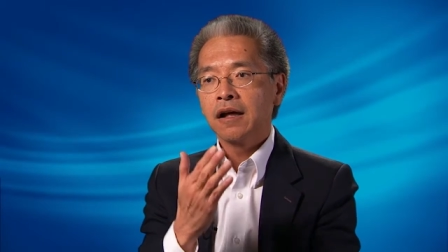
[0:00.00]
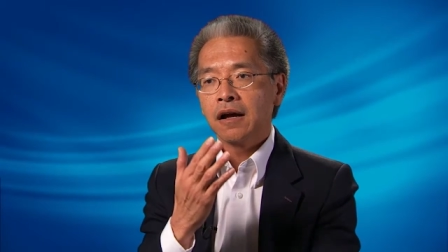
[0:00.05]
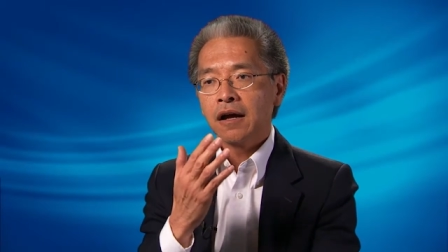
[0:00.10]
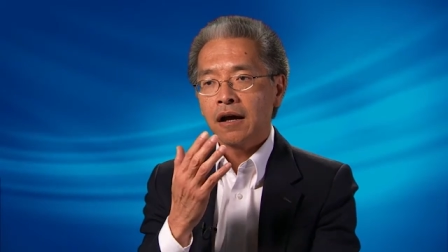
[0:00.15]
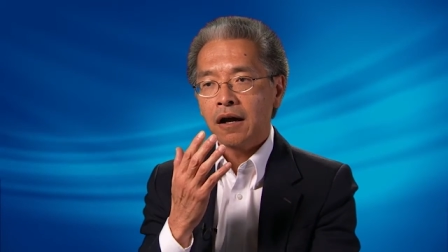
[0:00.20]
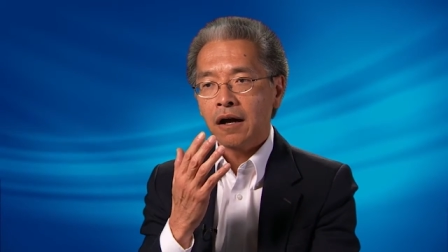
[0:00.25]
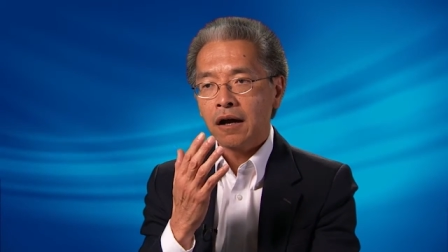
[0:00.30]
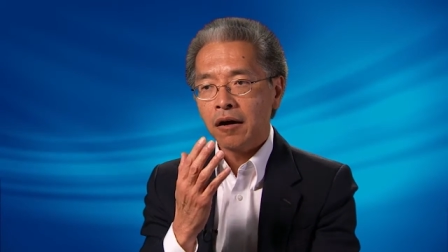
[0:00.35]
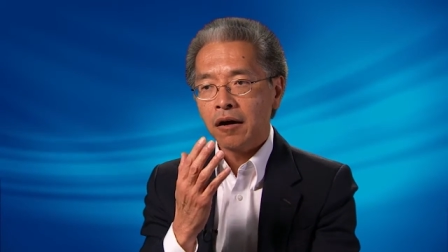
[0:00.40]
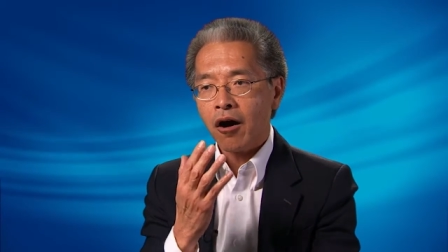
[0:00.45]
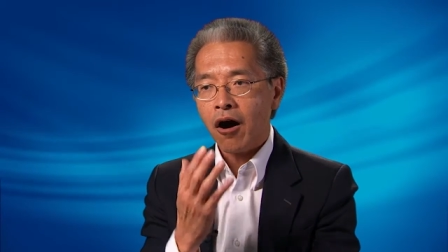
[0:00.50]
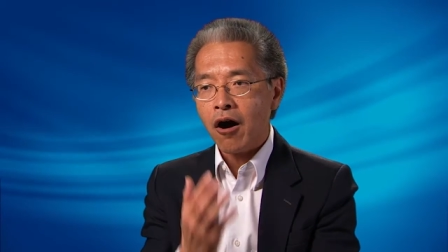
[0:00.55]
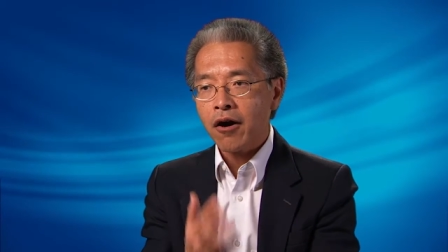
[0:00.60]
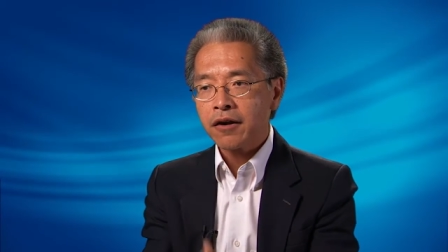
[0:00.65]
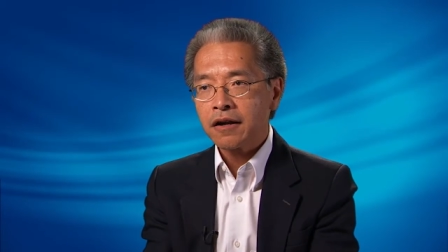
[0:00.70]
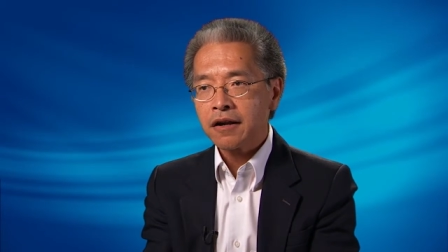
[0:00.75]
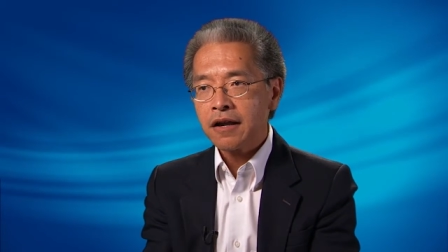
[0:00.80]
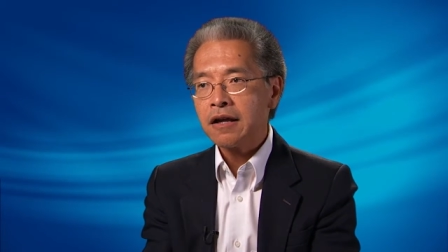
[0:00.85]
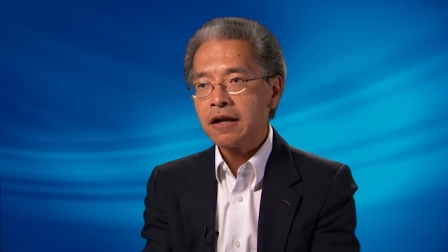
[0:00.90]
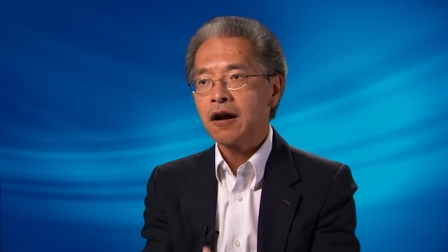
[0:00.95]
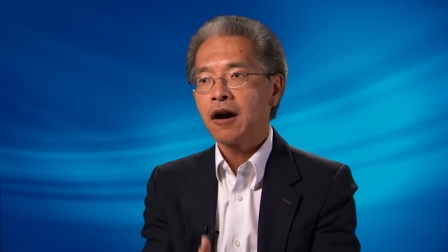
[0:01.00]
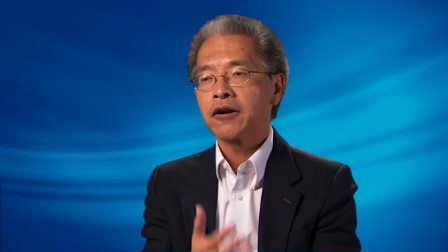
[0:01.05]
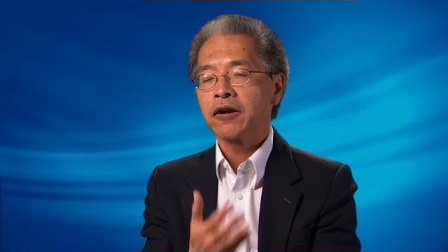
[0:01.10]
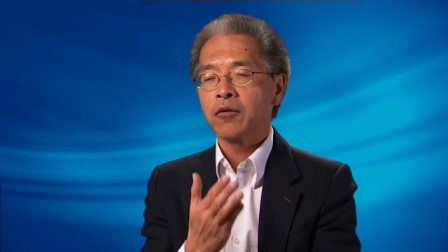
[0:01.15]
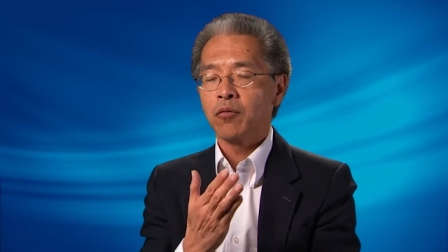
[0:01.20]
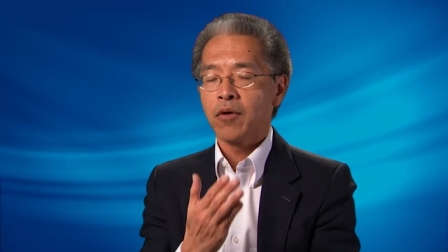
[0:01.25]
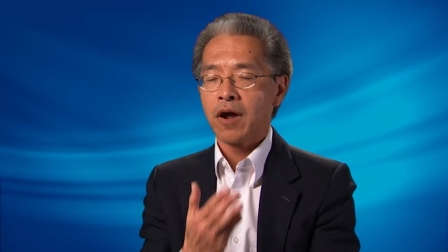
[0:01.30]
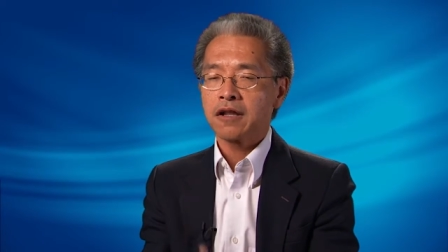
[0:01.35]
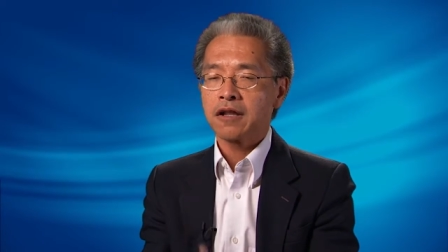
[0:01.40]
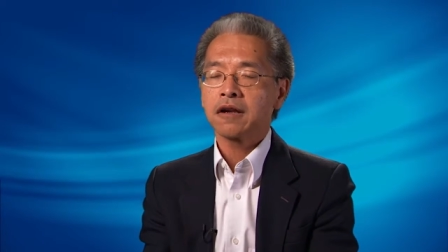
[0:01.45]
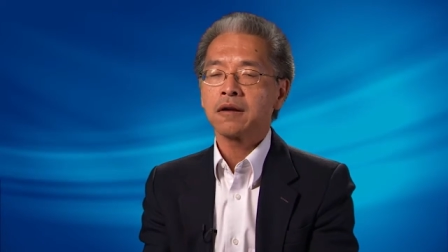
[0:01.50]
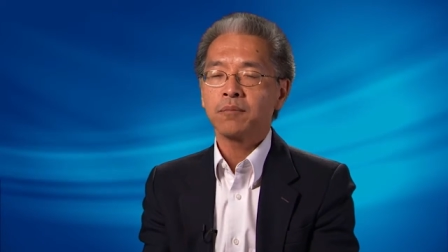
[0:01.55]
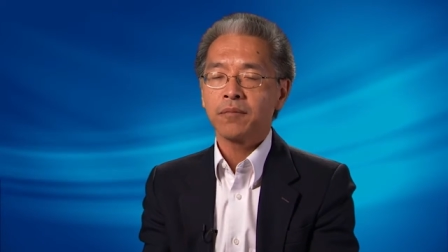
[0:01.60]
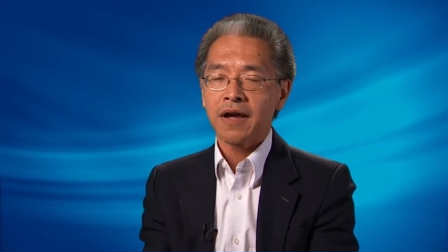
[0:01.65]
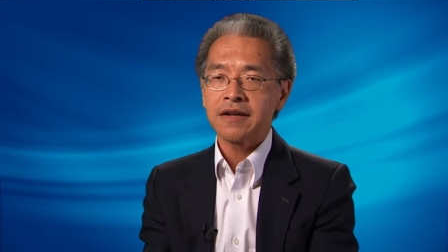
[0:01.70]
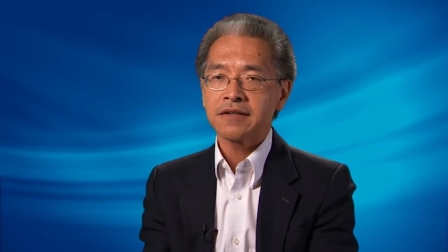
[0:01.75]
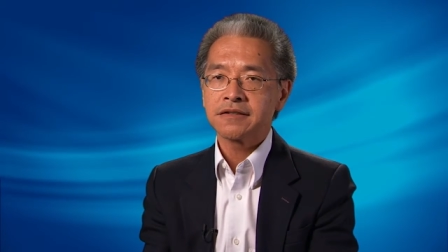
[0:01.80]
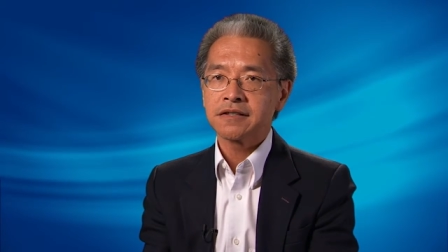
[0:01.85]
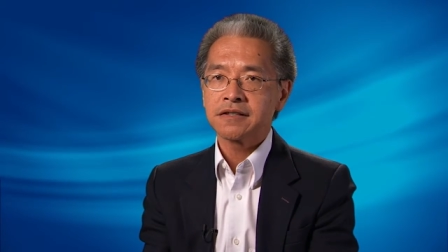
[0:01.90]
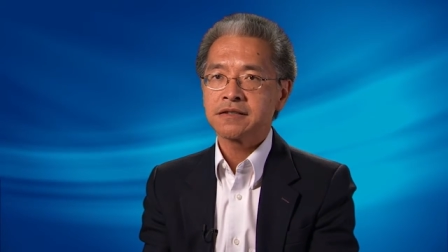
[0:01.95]
auditing on a regular
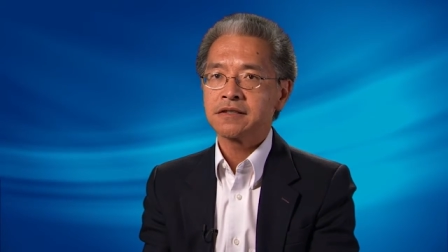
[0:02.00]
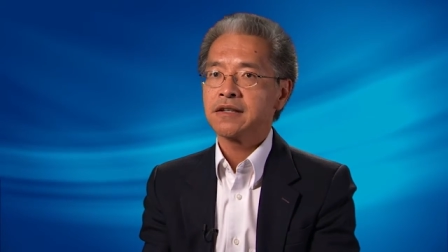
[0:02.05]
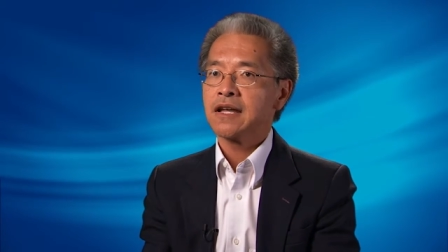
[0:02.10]
basis.